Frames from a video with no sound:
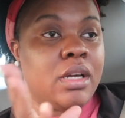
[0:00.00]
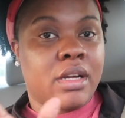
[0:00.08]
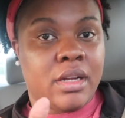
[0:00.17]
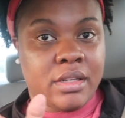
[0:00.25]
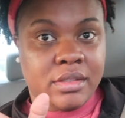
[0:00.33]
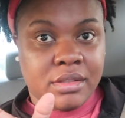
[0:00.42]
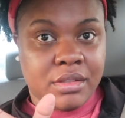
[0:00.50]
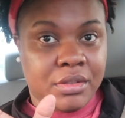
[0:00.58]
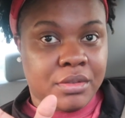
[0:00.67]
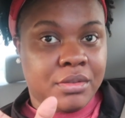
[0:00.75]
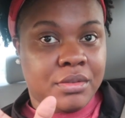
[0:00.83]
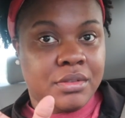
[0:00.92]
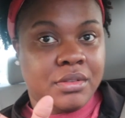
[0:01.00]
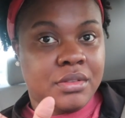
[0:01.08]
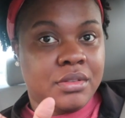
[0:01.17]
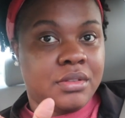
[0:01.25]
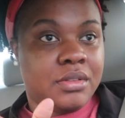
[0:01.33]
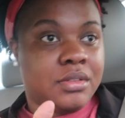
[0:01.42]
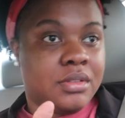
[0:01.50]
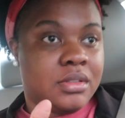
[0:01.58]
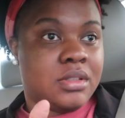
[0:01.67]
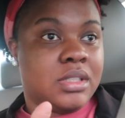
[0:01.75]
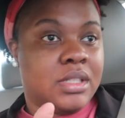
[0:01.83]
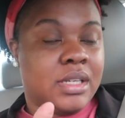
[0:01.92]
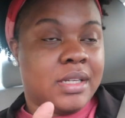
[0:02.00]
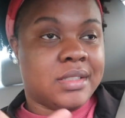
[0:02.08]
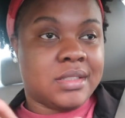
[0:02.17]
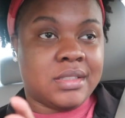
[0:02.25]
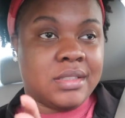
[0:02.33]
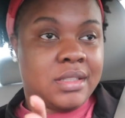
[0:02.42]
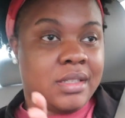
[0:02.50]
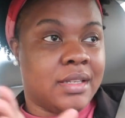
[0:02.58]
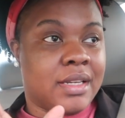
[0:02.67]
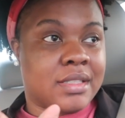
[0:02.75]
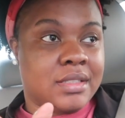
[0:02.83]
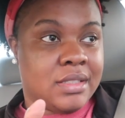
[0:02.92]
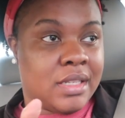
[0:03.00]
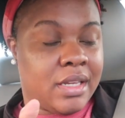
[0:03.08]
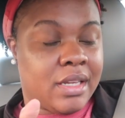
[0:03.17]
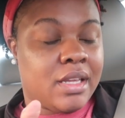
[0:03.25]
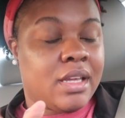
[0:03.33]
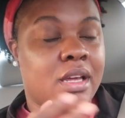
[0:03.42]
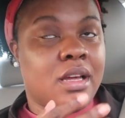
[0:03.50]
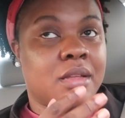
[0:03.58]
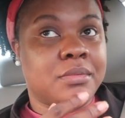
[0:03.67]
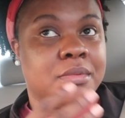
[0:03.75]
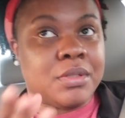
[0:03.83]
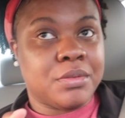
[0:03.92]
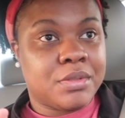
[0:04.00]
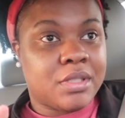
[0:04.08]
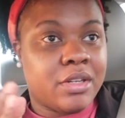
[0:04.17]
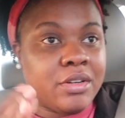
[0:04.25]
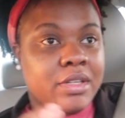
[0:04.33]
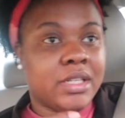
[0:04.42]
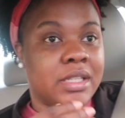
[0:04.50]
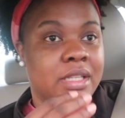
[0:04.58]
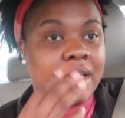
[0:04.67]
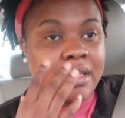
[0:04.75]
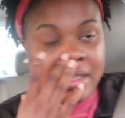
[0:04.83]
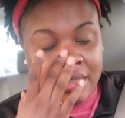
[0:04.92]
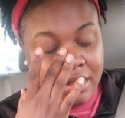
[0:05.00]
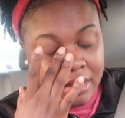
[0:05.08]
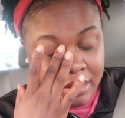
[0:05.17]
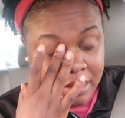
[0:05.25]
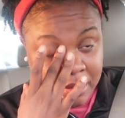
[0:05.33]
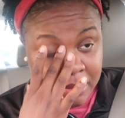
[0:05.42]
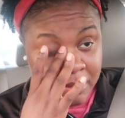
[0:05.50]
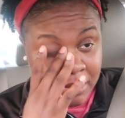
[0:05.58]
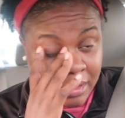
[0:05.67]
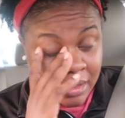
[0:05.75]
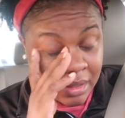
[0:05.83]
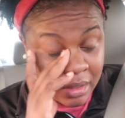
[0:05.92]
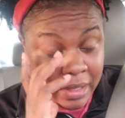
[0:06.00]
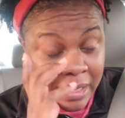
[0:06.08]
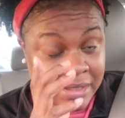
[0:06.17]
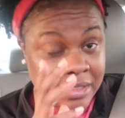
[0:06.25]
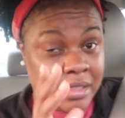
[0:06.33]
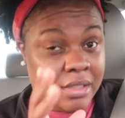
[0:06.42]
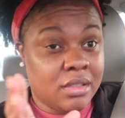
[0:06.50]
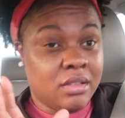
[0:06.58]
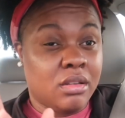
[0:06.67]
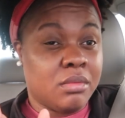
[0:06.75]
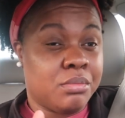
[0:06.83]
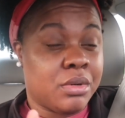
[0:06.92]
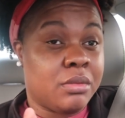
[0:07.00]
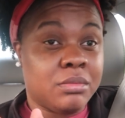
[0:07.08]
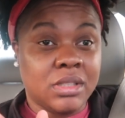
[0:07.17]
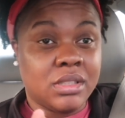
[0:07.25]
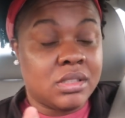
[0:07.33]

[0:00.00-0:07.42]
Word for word: All right, so today's the next day. I'm so sorry that the clip accidentally abruptly